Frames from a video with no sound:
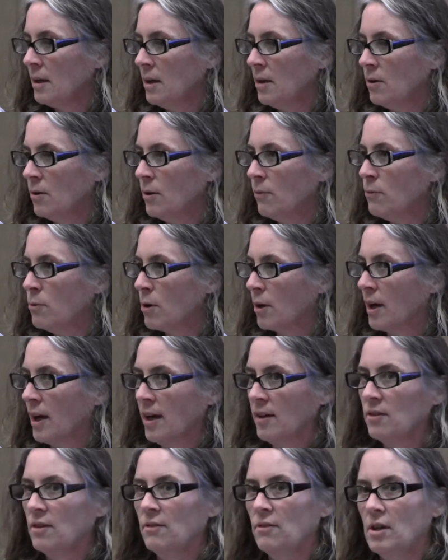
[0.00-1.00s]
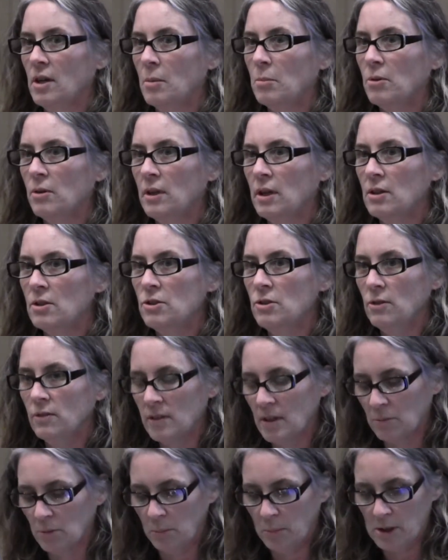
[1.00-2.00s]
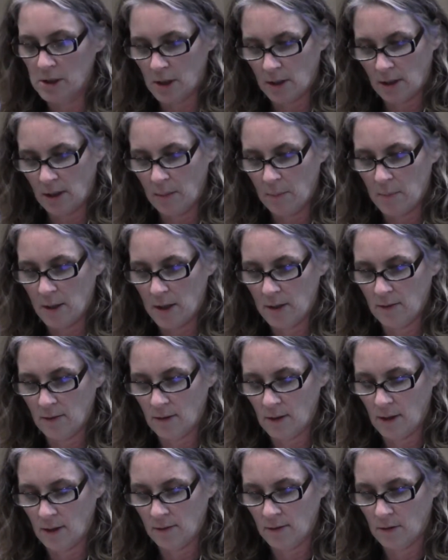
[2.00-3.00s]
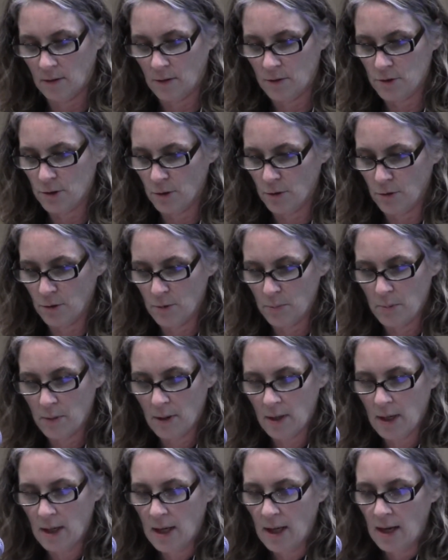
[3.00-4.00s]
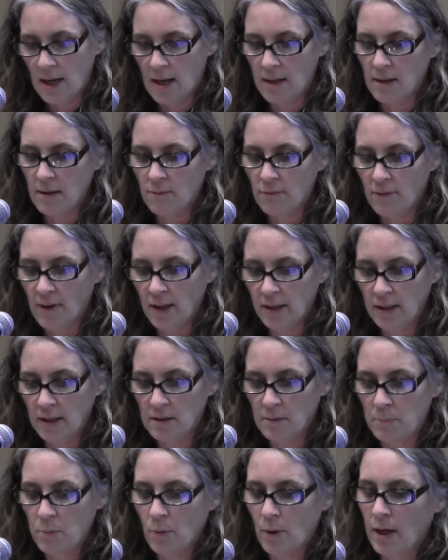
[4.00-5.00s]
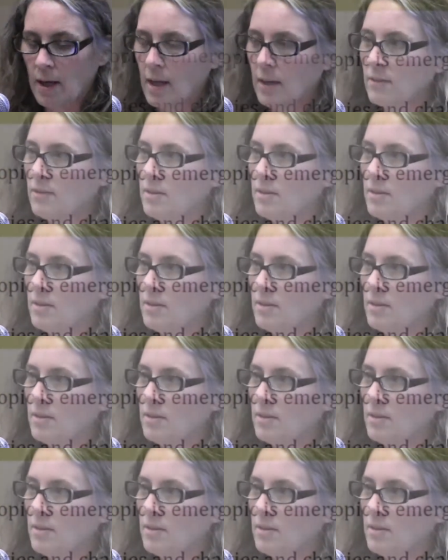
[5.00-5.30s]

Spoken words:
you know, a forecast of a number of the issues that we'll be talking about as a larger group. And then finally, to point